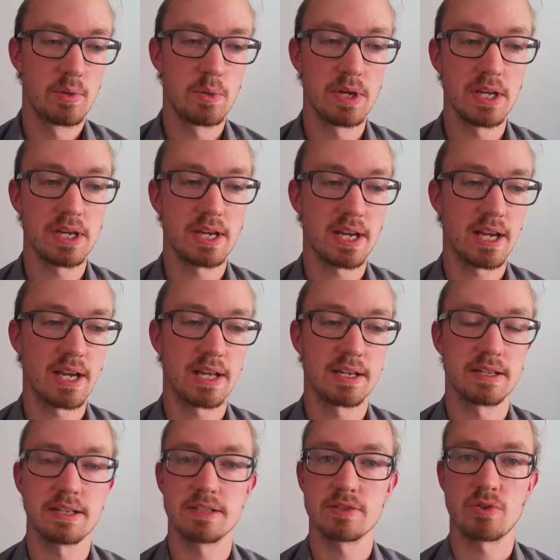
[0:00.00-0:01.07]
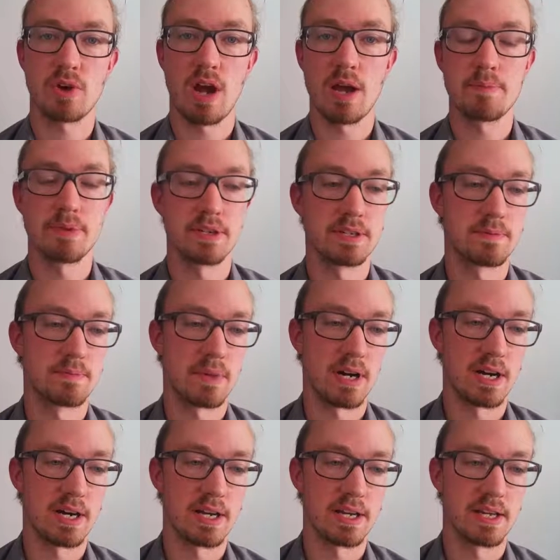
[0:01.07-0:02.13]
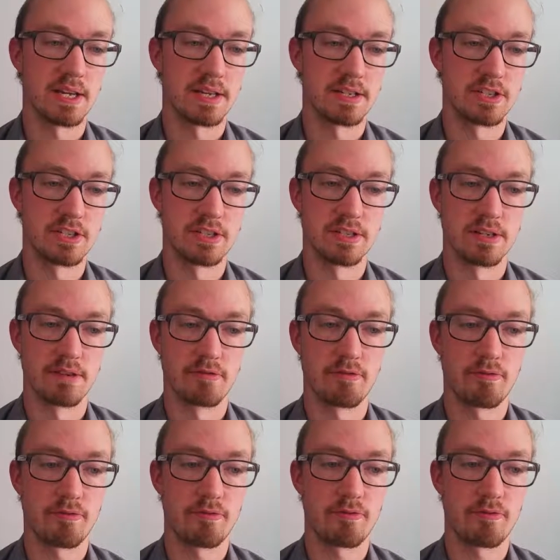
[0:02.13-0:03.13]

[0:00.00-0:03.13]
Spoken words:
we can describe it by the